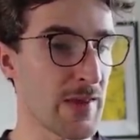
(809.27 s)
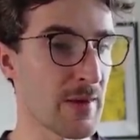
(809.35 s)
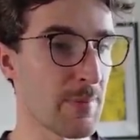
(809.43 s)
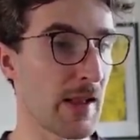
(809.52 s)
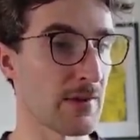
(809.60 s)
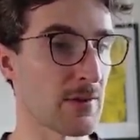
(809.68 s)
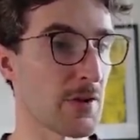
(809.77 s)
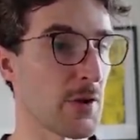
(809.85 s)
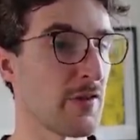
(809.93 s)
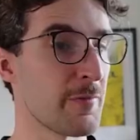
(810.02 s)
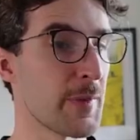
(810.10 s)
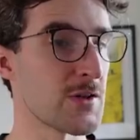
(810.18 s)
the peloton who
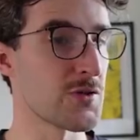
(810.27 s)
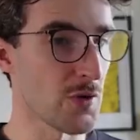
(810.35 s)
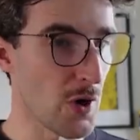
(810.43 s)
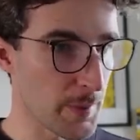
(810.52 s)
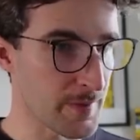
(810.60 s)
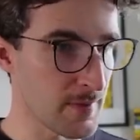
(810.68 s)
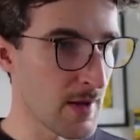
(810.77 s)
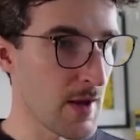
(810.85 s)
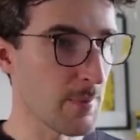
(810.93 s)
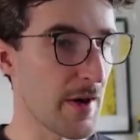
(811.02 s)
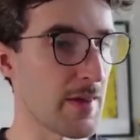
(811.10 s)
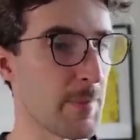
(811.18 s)
have been dropped
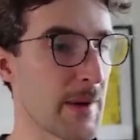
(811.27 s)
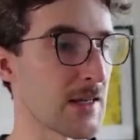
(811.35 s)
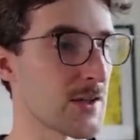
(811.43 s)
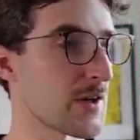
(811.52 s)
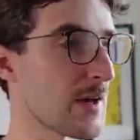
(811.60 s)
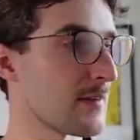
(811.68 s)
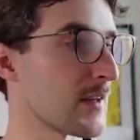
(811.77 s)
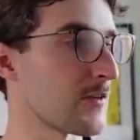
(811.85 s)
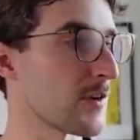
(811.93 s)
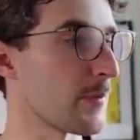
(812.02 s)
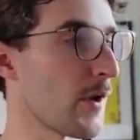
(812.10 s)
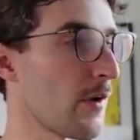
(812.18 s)
by the pink jersey
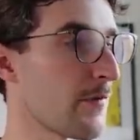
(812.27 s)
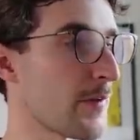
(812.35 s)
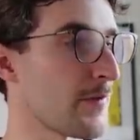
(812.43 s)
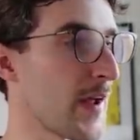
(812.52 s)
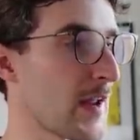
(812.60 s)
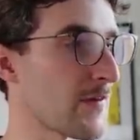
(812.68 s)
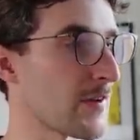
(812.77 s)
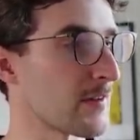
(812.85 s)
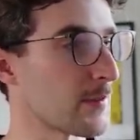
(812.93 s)
group of the favourites.